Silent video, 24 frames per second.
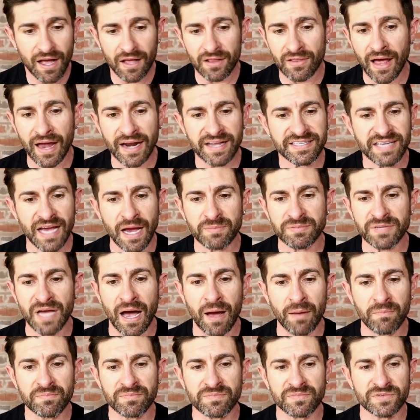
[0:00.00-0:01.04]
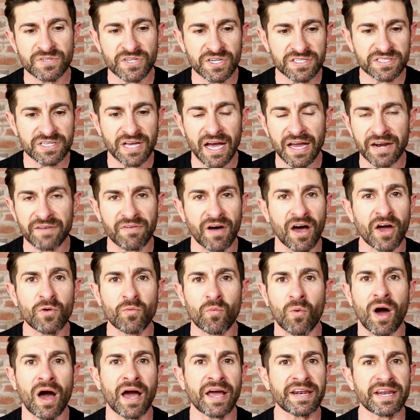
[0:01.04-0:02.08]
a lot of times I'm just kind of
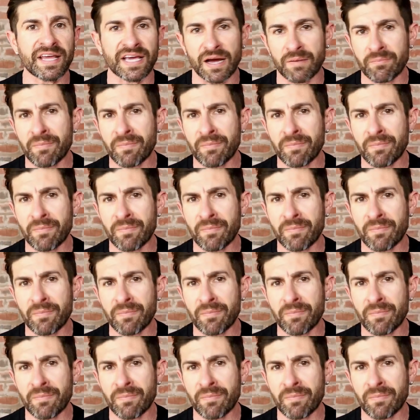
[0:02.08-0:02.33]
unwinding.